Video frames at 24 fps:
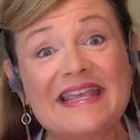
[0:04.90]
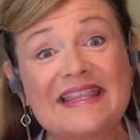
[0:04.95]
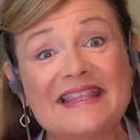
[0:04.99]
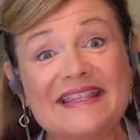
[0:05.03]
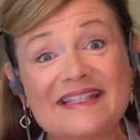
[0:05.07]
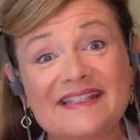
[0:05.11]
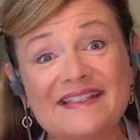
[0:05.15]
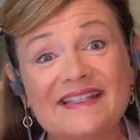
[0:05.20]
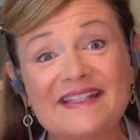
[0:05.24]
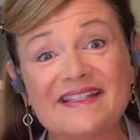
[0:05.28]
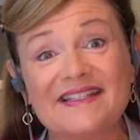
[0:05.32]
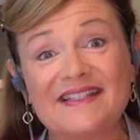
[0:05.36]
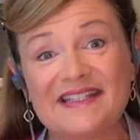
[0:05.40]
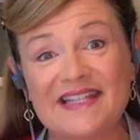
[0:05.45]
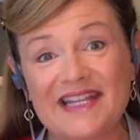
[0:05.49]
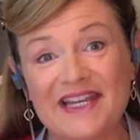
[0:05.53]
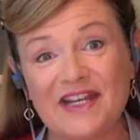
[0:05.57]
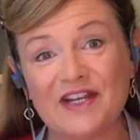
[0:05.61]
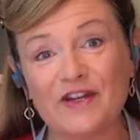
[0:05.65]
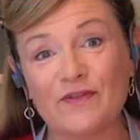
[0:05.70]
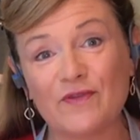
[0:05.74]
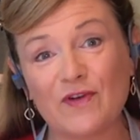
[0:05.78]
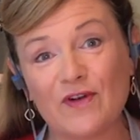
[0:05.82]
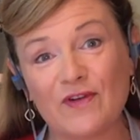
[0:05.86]
this is
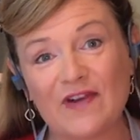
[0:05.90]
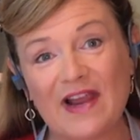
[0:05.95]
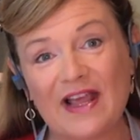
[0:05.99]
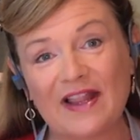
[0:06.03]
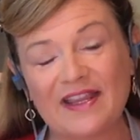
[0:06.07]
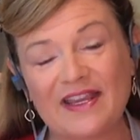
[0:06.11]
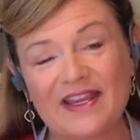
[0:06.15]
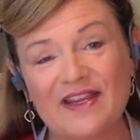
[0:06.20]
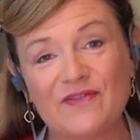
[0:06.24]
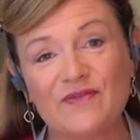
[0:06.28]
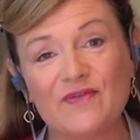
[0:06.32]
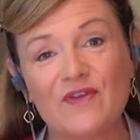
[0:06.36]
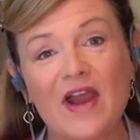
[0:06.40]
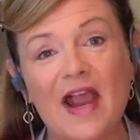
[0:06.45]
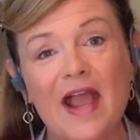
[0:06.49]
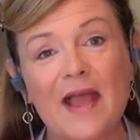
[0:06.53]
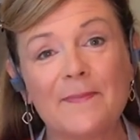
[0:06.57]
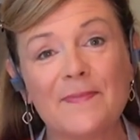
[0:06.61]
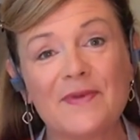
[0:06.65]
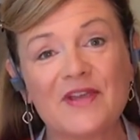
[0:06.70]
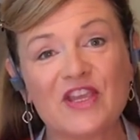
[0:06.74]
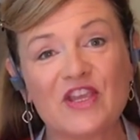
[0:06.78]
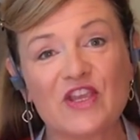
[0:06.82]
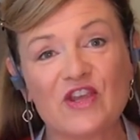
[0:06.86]
Tina Varelli for
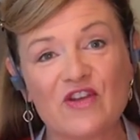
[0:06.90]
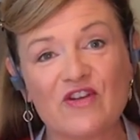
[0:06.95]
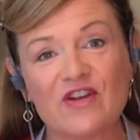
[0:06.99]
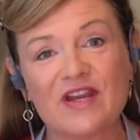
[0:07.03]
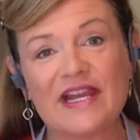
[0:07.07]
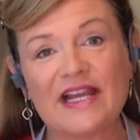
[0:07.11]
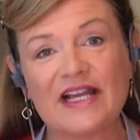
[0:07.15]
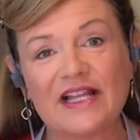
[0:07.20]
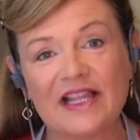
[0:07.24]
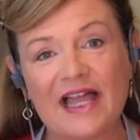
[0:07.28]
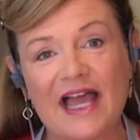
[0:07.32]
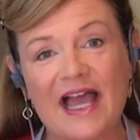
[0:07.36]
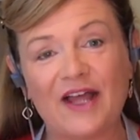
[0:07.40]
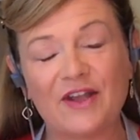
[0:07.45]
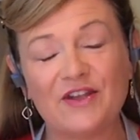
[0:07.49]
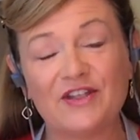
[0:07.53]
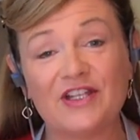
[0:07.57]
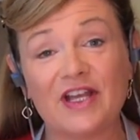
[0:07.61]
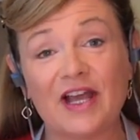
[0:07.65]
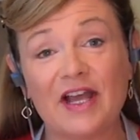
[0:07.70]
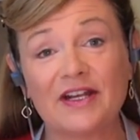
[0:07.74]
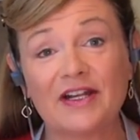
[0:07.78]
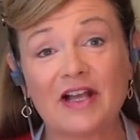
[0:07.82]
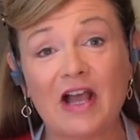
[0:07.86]

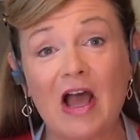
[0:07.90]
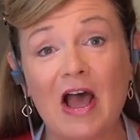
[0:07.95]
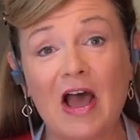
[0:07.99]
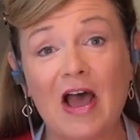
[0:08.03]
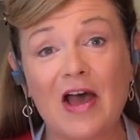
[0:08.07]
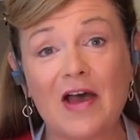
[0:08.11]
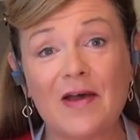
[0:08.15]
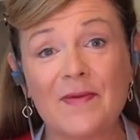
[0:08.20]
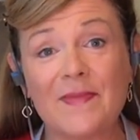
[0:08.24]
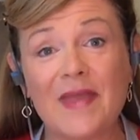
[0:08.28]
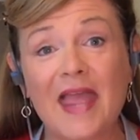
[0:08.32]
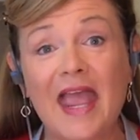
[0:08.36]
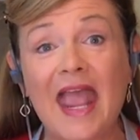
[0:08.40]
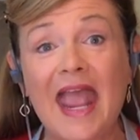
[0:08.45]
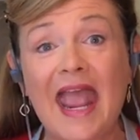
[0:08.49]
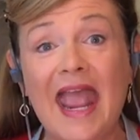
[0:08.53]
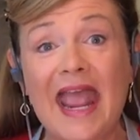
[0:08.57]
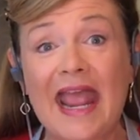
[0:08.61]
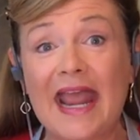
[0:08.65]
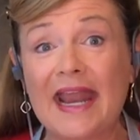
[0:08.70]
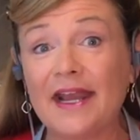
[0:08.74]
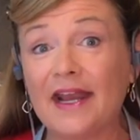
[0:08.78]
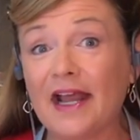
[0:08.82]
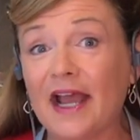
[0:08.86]
EpicuryCloud.com,
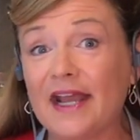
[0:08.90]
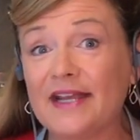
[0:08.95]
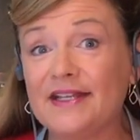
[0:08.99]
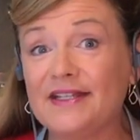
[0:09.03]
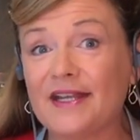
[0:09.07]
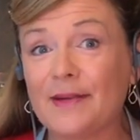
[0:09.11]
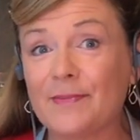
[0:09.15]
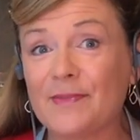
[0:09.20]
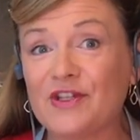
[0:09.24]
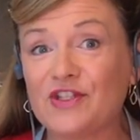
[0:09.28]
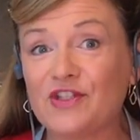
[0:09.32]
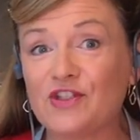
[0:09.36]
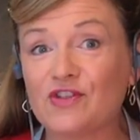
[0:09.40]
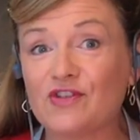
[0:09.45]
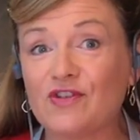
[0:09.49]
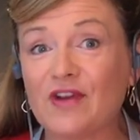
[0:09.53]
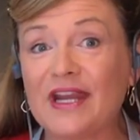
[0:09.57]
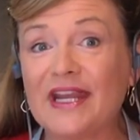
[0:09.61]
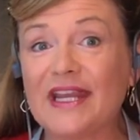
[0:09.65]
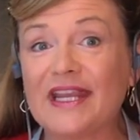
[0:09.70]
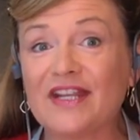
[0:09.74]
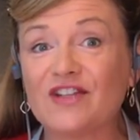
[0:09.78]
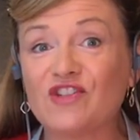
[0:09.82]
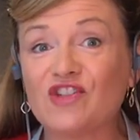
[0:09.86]
and I
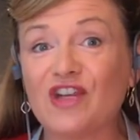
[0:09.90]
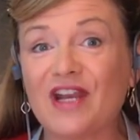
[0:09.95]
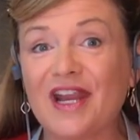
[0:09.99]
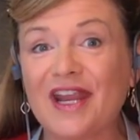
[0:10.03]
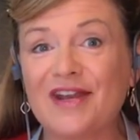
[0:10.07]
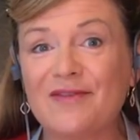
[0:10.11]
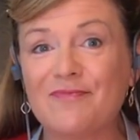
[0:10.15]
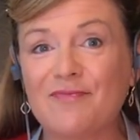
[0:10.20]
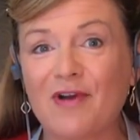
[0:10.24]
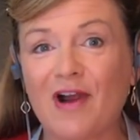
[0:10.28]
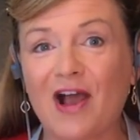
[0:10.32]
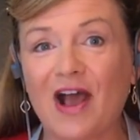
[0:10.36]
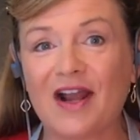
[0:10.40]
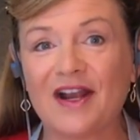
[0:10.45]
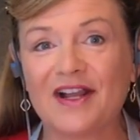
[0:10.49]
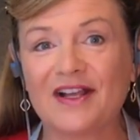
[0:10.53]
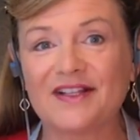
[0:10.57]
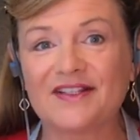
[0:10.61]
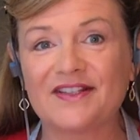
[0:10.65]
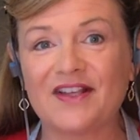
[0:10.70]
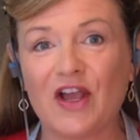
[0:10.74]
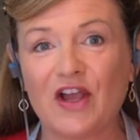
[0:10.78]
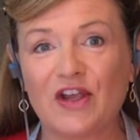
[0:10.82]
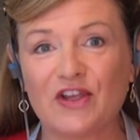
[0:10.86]
demonstrate KitchenAid
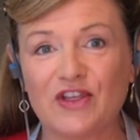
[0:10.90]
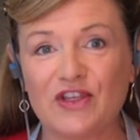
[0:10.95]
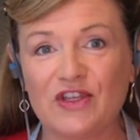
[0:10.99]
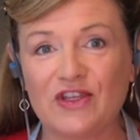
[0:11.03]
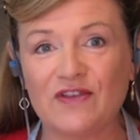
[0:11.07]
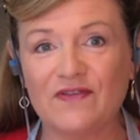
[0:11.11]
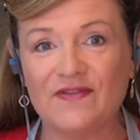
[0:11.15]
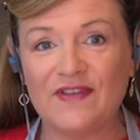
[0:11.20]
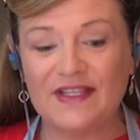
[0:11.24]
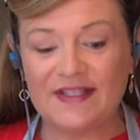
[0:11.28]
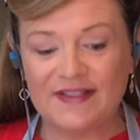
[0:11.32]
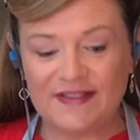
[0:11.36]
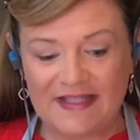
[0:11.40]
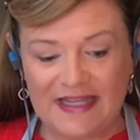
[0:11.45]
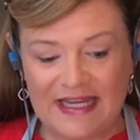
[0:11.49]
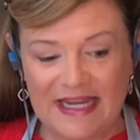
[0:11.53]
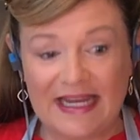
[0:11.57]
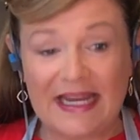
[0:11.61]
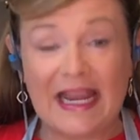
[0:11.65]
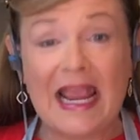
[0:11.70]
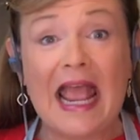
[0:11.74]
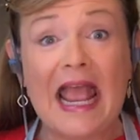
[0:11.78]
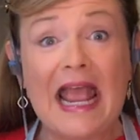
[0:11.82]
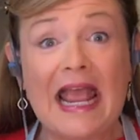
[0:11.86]
products on
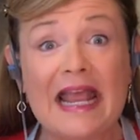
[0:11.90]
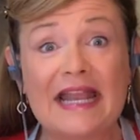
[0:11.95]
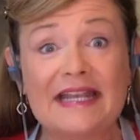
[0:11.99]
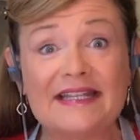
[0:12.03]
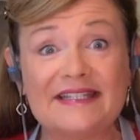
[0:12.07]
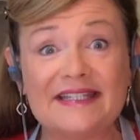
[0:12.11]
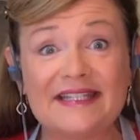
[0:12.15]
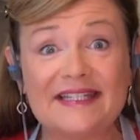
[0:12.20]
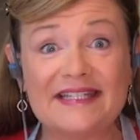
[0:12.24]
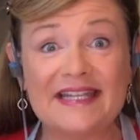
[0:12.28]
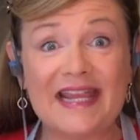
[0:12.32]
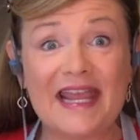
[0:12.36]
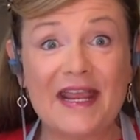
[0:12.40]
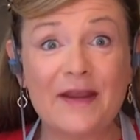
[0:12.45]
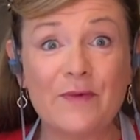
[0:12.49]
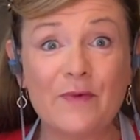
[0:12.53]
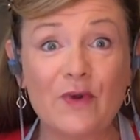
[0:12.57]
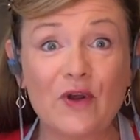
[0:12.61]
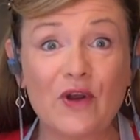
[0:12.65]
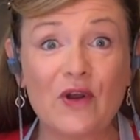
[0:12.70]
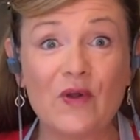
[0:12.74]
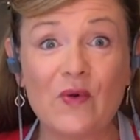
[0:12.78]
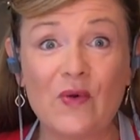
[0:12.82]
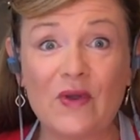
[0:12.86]
QVC. And today
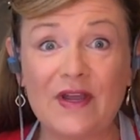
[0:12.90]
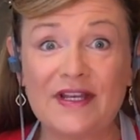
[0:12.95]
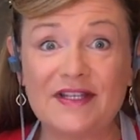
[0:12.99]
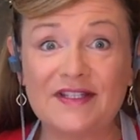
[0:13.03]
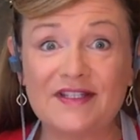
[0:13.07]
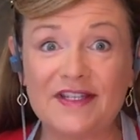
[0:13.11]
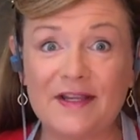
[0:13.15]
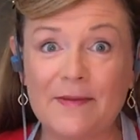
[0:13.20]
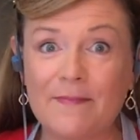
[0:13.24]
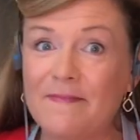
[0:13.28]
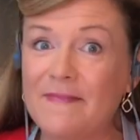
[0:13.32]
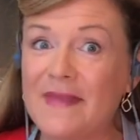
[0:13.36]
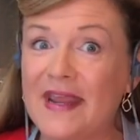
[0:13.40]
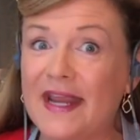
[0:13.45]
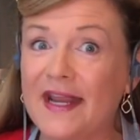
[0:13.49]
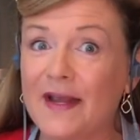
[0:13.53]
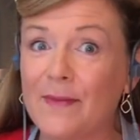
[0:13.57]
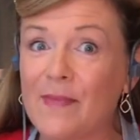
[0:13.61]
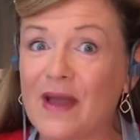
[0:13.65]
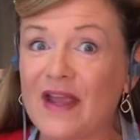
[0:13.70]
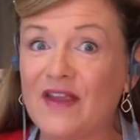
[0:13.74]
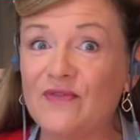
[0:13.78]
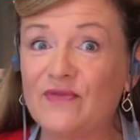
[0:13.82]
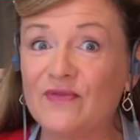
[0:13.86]
we're going to make
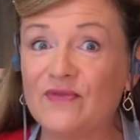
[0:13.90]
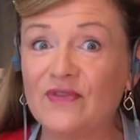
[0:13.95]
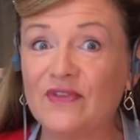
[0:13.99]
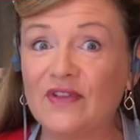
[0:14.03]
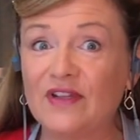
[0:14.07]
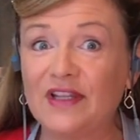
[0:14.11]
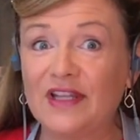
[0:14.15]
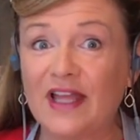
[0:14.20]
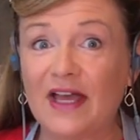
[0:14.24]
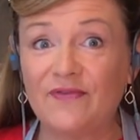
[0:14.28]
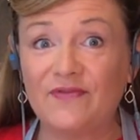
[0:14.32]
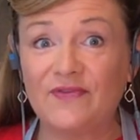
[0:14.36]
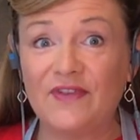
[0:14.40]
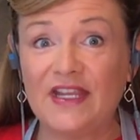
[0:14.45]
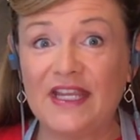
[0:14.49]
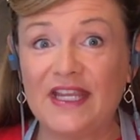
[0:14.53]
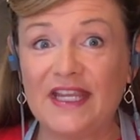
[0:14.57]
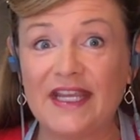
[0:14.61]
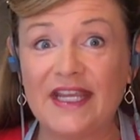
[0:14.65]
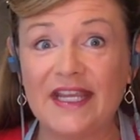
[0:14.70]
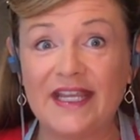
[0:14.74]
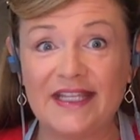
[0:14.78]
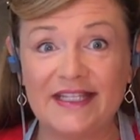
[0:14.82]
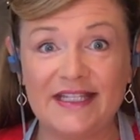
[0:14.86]
my
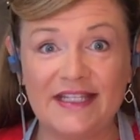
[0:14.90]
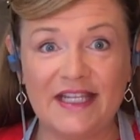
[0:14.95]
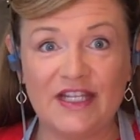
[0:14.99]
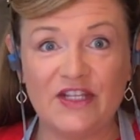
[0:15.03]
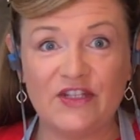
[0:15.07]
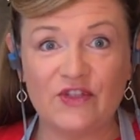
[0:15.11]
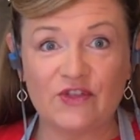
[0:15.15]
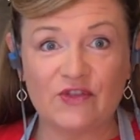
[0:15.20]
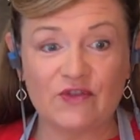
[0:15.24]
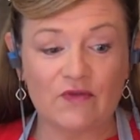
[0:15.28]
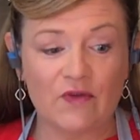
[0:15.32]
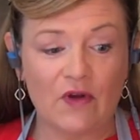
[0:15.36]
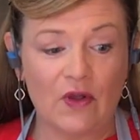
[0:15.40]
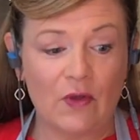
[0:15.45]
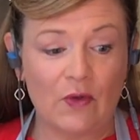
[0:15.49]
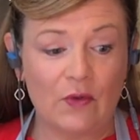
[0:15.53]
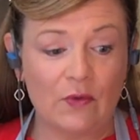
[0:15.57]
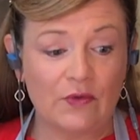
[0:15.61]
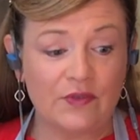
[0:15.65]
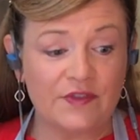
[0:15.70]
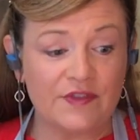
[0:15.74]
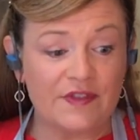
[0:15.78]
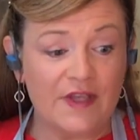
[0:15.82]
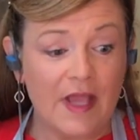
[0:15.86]
fluffy yeast
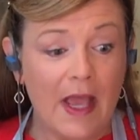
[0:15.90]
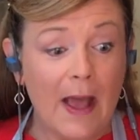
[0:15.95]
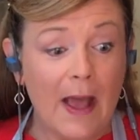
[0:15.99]
rolls,